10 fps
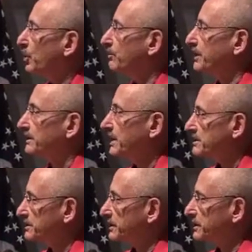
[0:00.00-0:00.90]
hope that
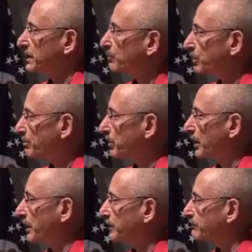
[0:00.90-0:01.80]
they see that we're
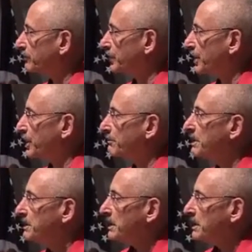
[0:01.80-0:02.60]
praying for them.